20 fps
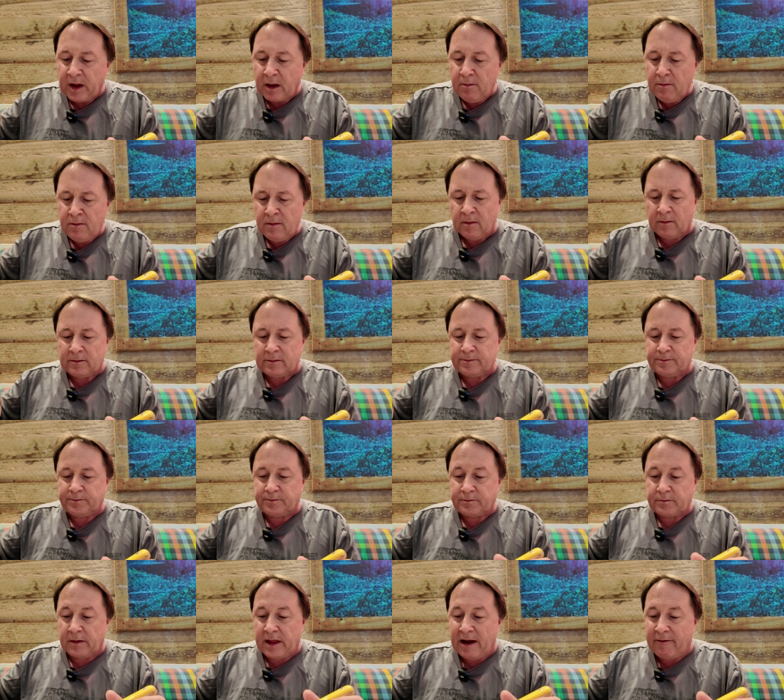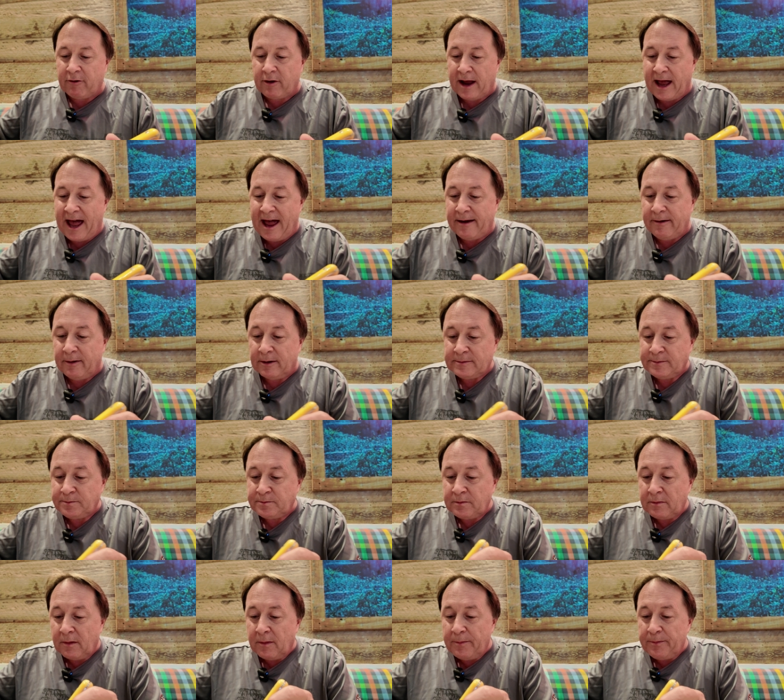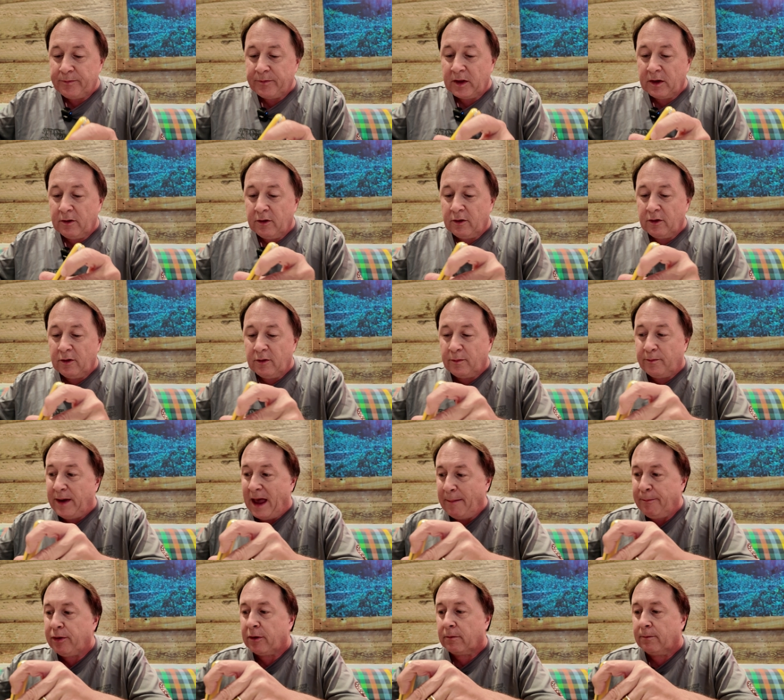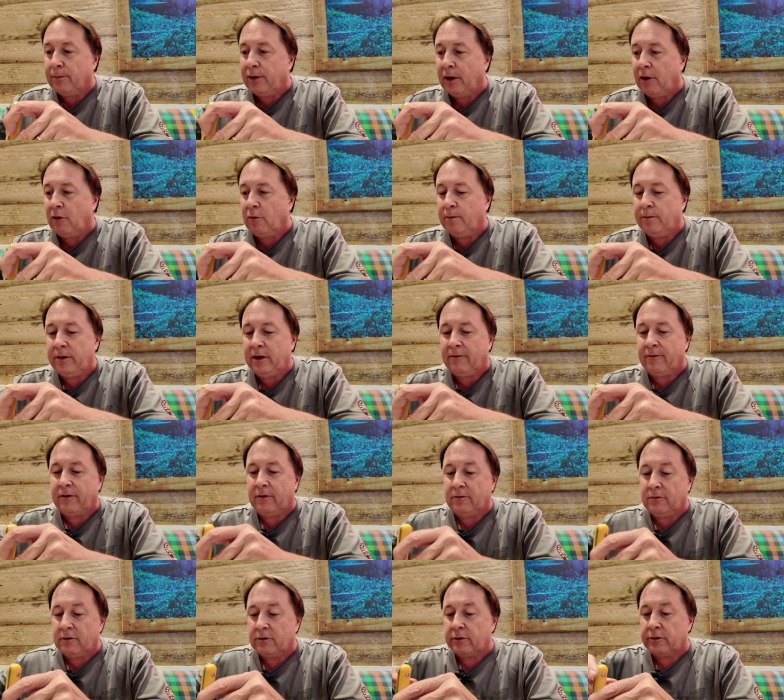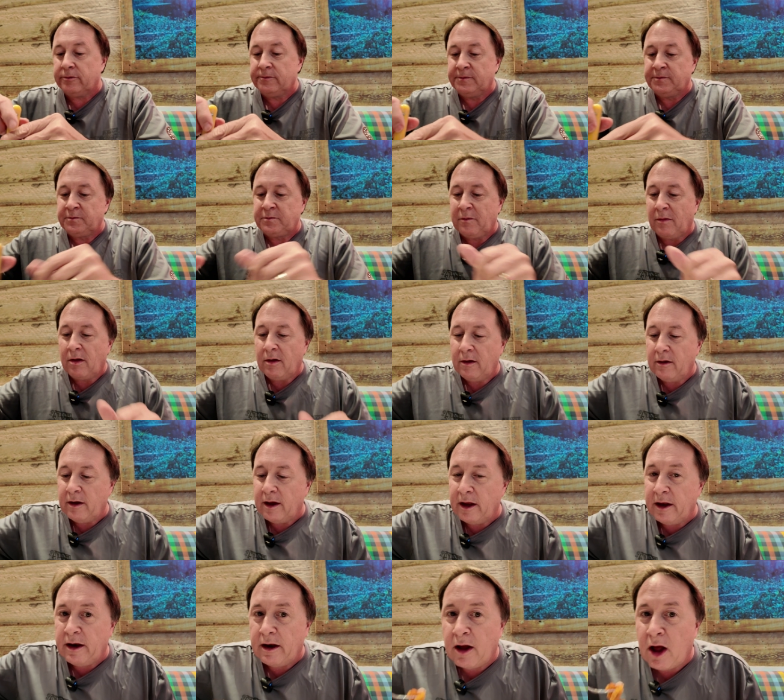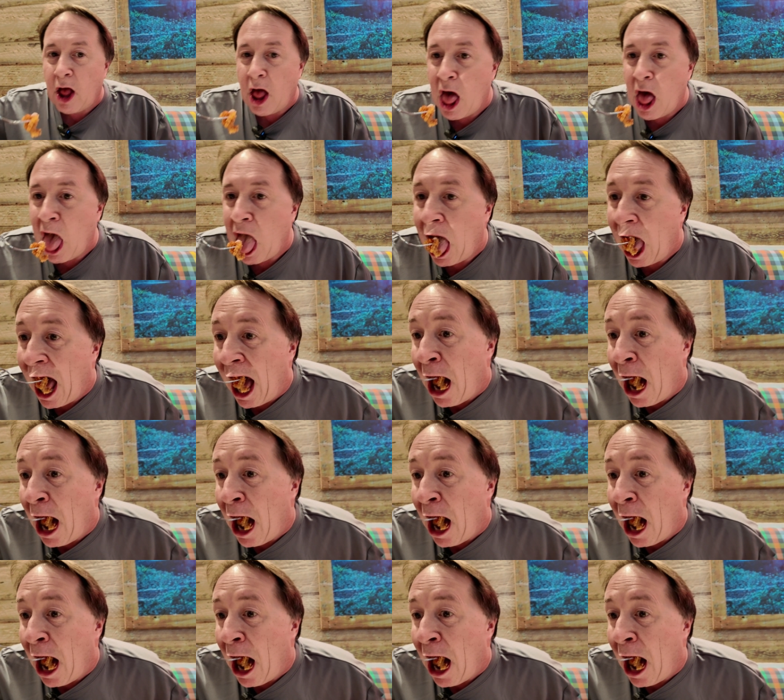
Hmm, never had pepper pulp, if it were. And uh,